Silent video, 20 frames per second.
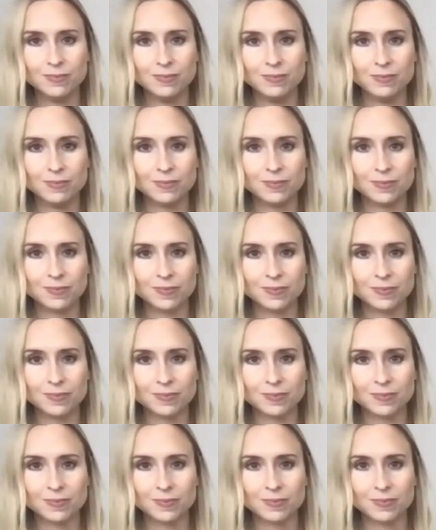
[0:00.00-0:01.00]

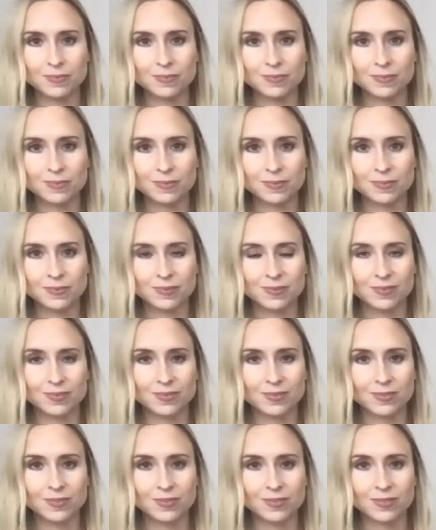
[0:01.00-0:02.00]

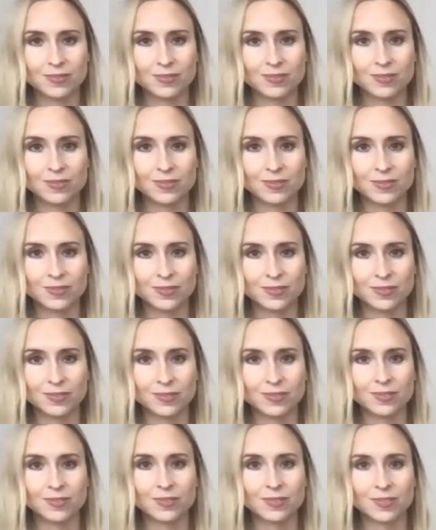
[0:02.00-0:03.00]

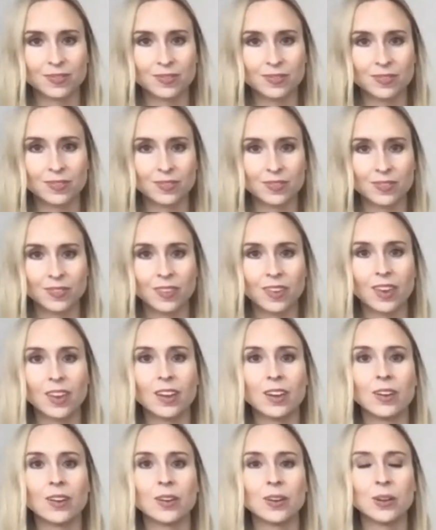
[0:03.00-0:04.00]

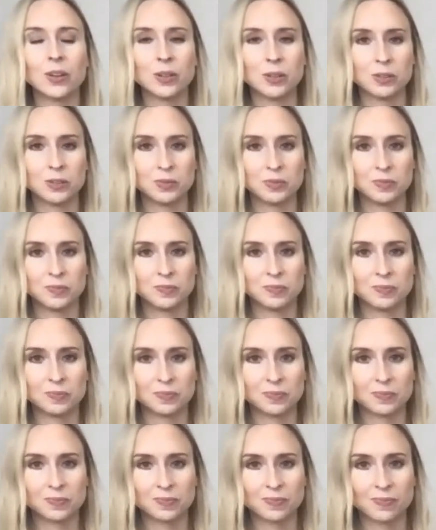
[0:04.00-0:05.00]

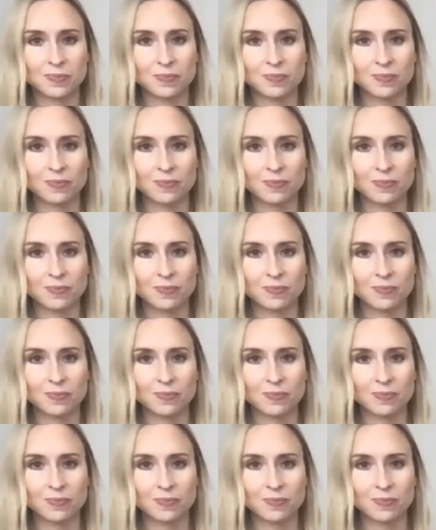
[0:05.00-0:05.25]
This person isn't speaking.